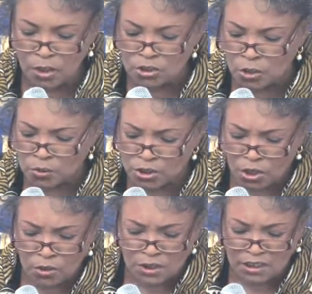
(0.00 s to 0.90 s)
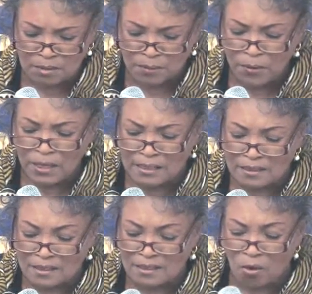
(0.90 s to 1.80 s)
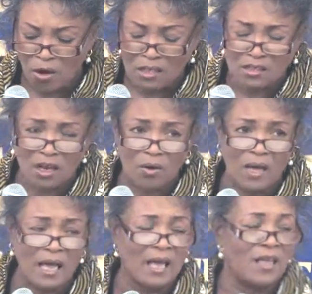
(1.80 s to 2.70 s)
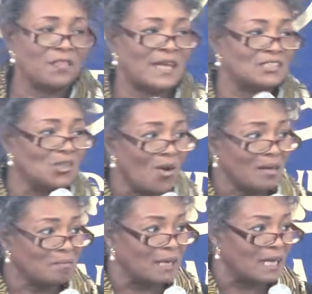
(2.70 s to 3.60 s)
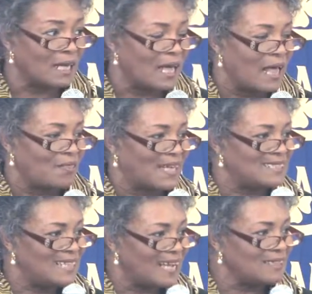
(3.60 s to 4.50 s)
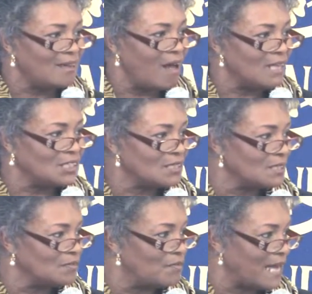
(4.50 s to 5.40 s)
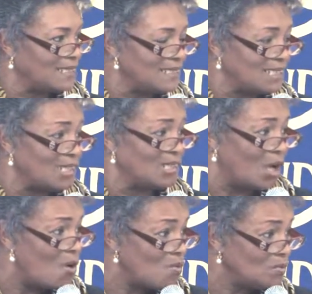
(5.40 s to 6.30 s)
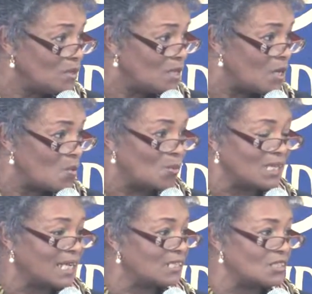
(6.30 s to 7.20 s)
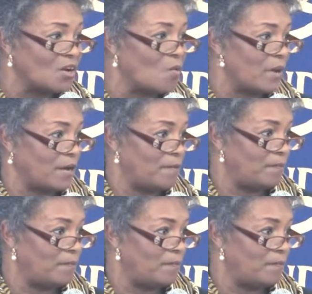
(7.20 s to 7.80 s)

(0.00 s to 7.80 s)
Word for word: So it was those experiences also that taught me that technological advances alone will get us nowhere.